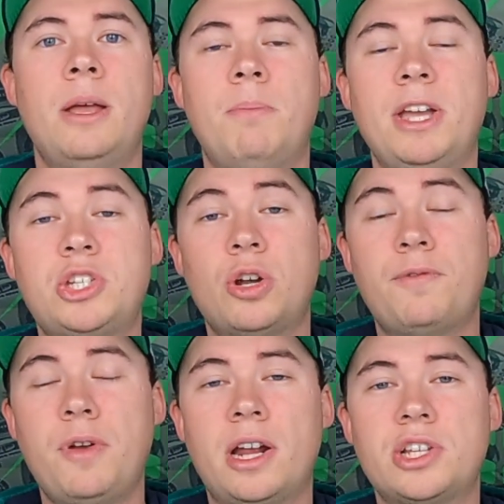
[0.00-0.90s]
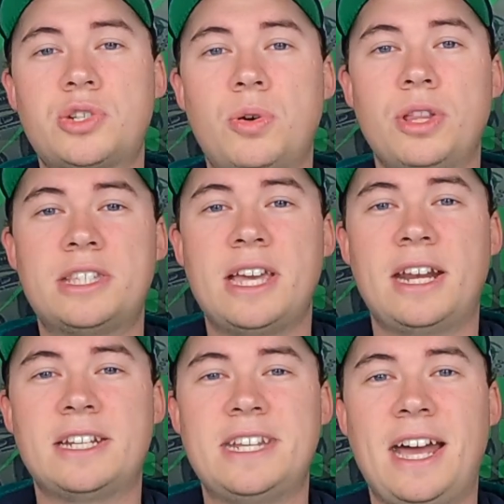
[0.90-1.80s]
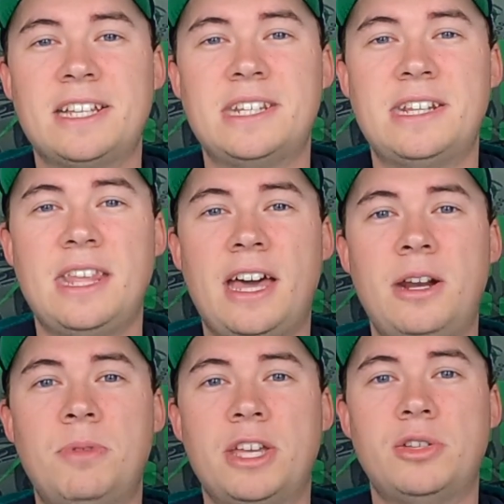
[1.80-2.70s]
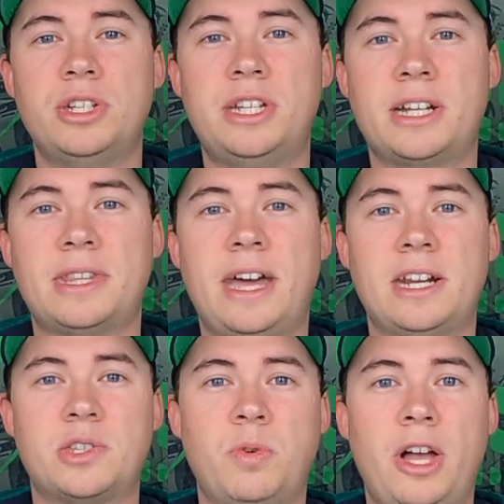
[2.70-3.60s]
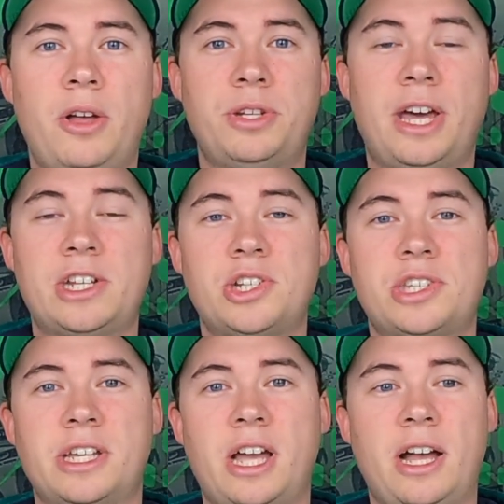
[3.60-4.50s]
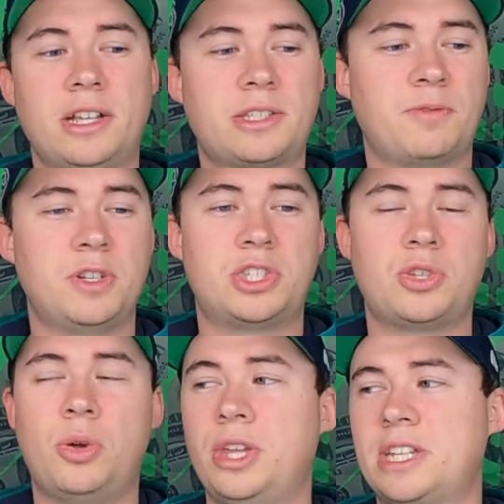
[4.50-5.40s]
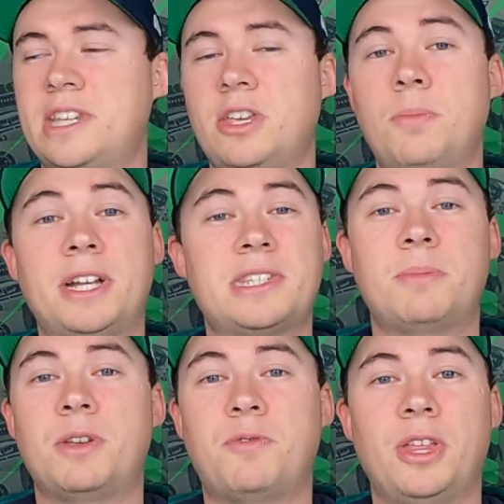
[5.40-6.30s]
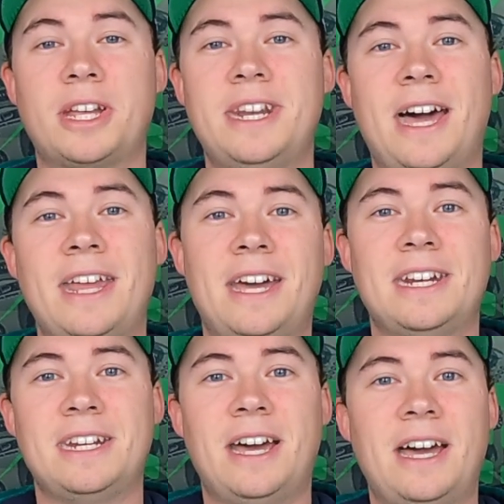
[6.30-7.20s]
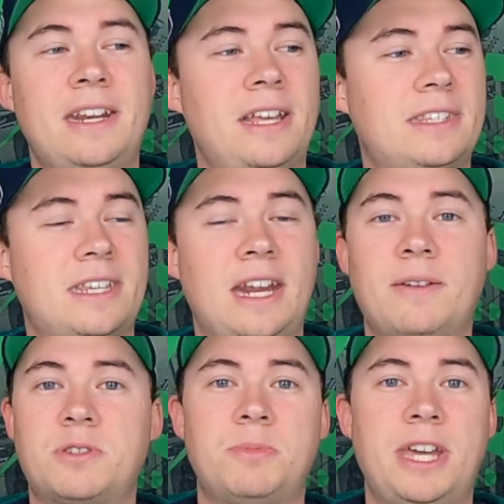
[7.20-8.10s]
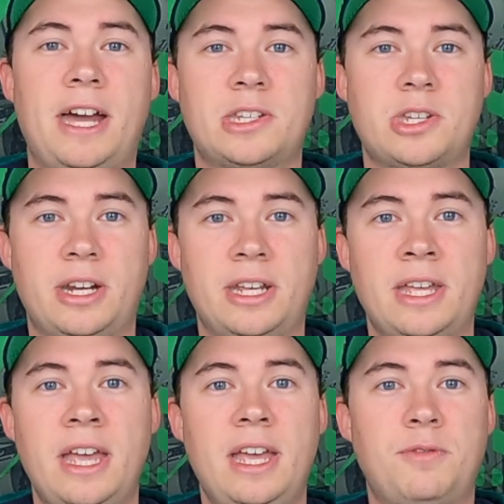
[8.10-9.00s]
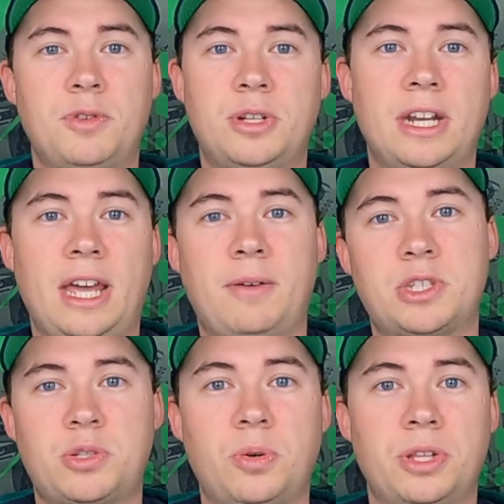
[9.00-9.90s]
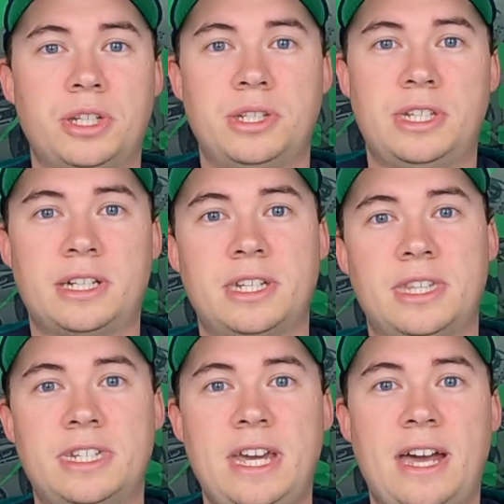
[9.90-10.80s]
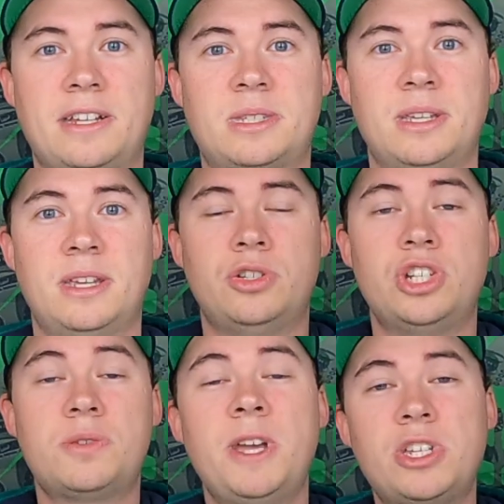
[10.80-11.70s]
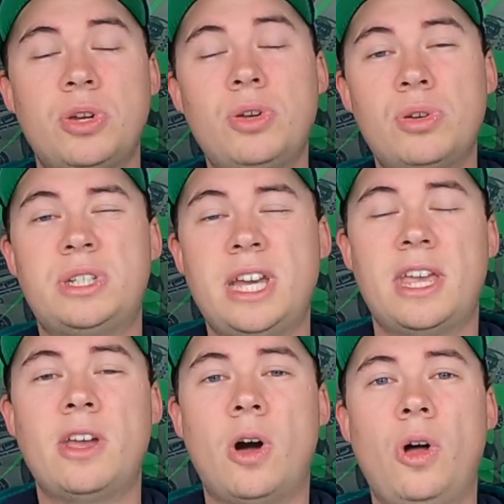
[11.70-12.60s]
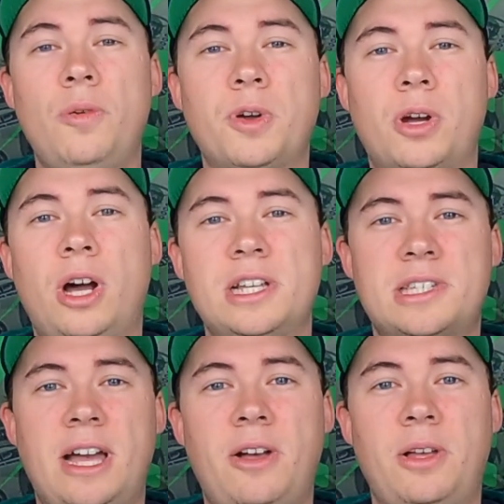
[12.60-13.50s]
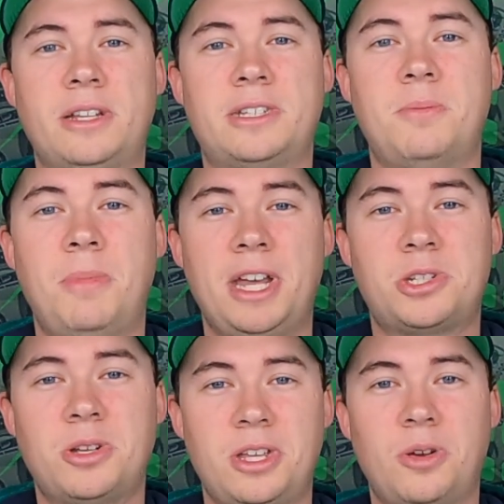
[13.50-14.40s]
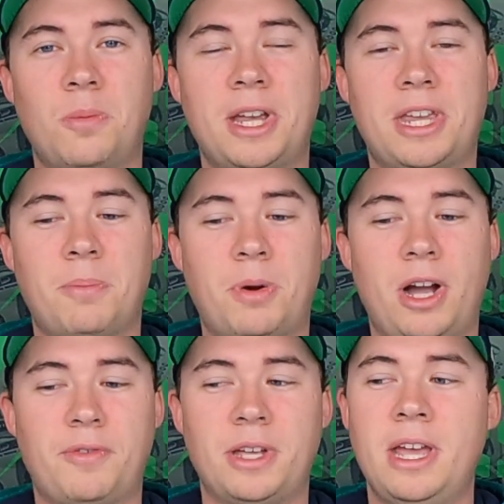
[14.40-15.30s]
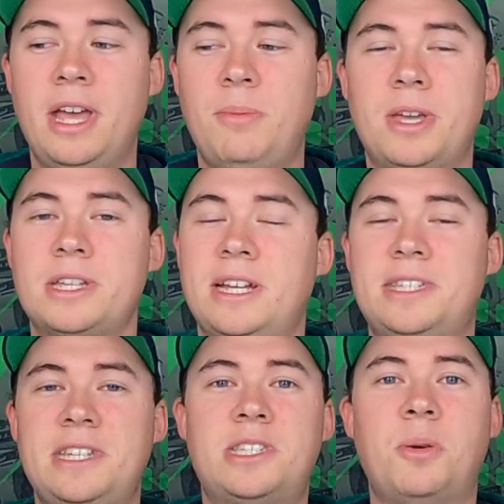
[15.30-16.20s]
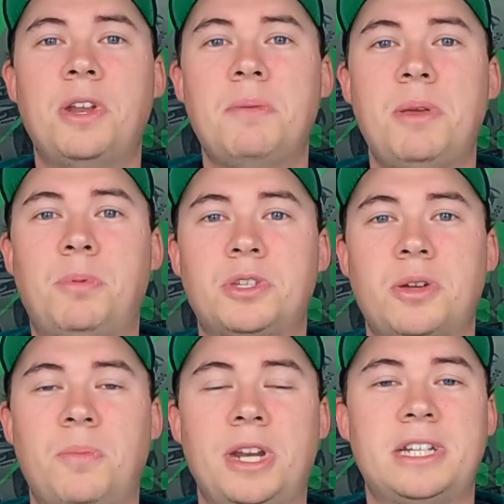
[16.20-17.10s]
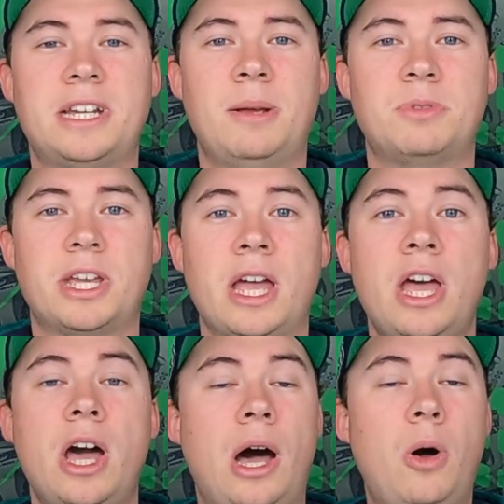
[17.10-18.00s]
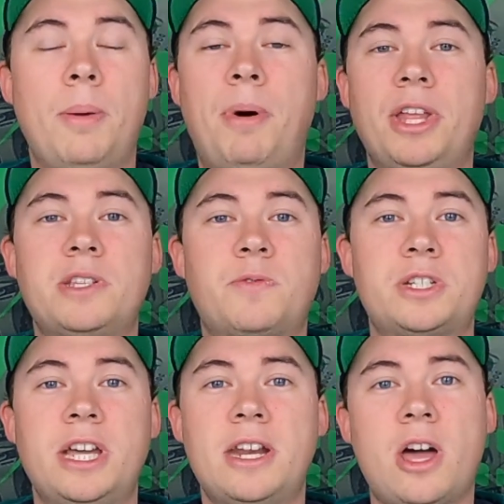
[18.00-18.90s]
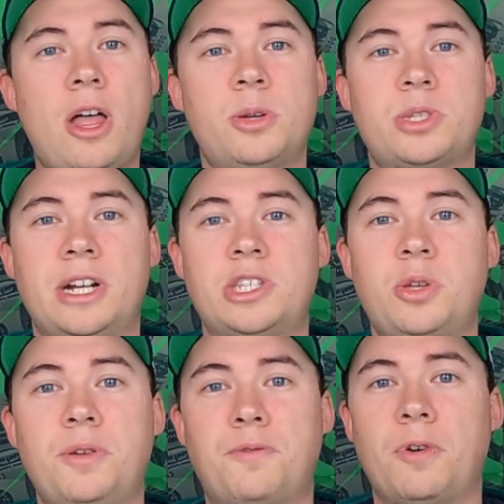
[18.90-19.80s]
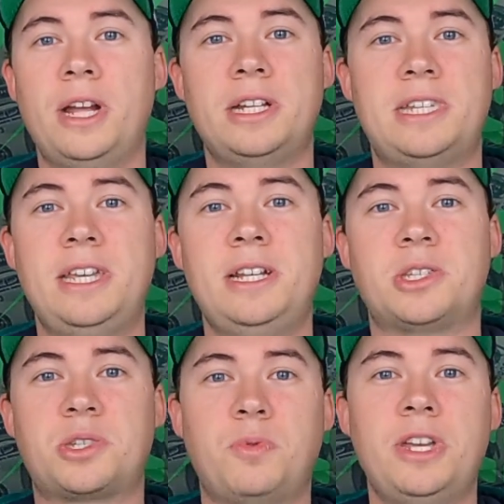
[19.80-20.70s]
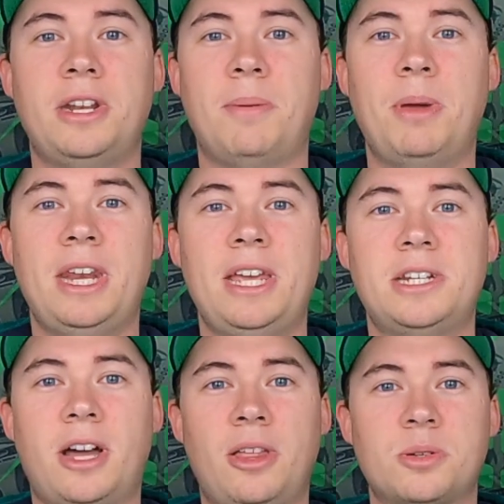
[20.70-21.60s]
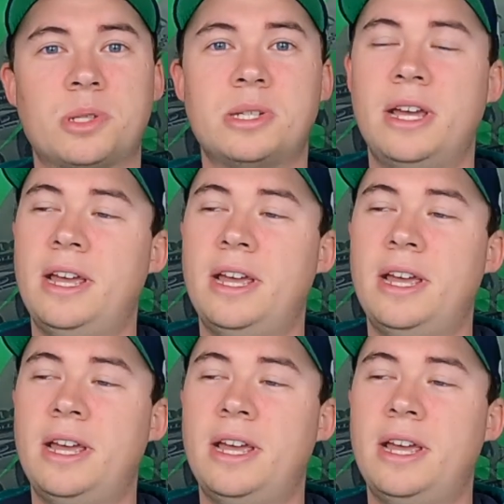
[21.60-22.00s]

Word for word: Make sure if you're at a store that's adding tax into the item that you deduct that as well, not just the cost of goods sold. Like say you bought something for like $9.99, it's going to have some tax on it if you didn't have a store that deducted the tax. So just make sure you're taking all of your costs out to make sure that you are making a profit because I see so many people so many times like, "Oh, I bought this for $10 and I sold it for 18. Sweet, I made $8."